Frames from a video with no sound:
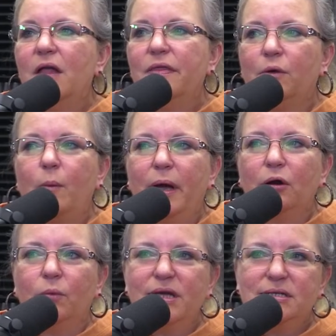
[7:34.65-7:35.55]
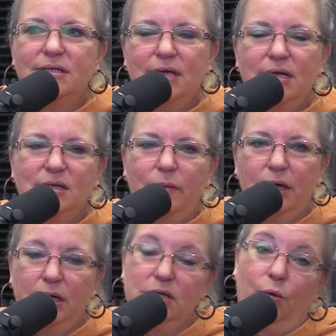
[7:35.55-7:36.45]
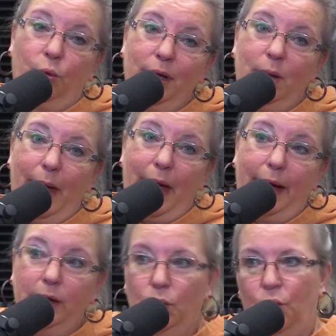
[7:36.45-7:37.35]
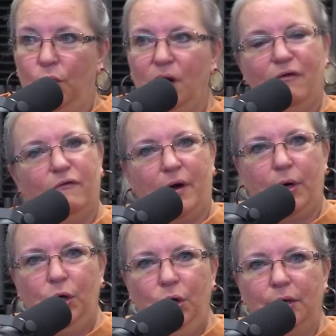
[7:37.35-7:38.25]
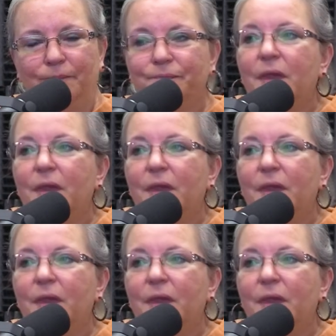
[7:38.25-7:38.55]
There are better ways to say something is really bad or very good.